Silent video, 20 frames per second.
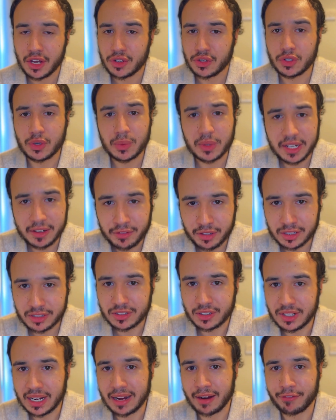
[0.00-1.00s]
you never
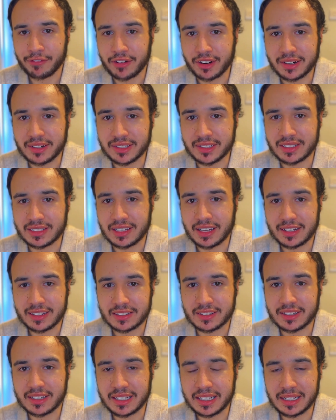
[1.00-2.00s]
saw Africans
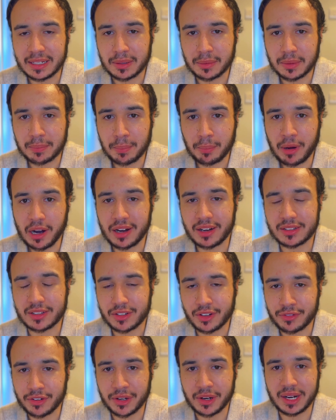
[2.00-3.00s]
as a part
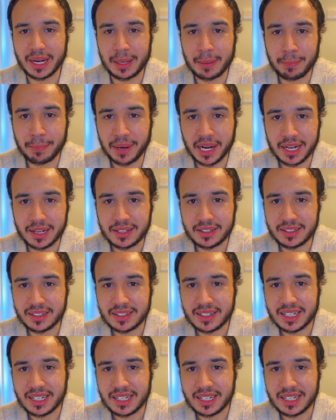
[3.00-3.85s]
of your empire